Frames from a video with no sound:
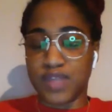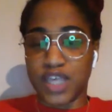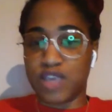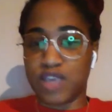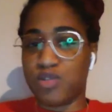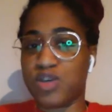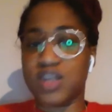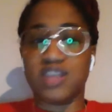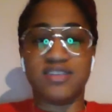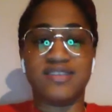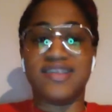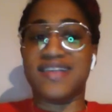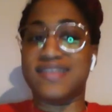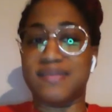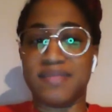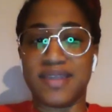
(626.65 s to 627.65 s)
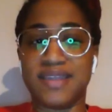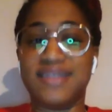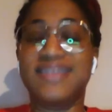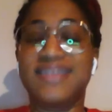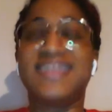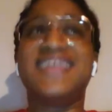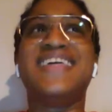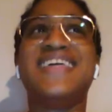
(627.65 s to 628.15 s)
Like, you could have just said something.
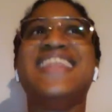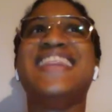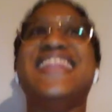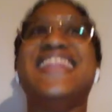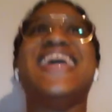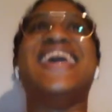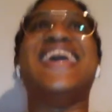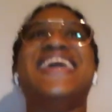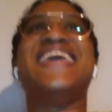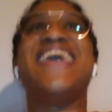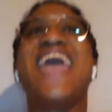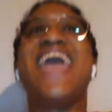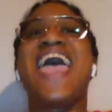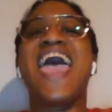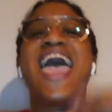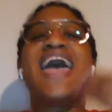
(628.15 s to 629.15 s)
Like,